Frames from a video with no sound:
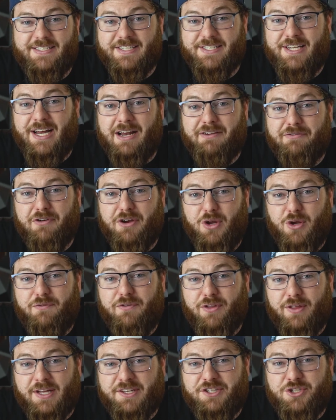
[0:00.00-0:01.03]
is not for you if
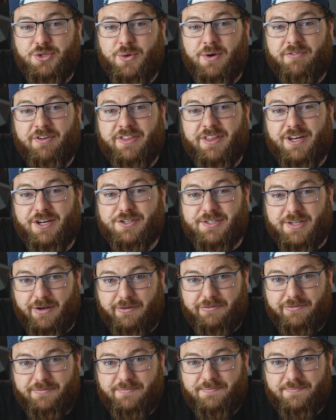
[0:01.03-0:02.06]
you like to do everything yourself.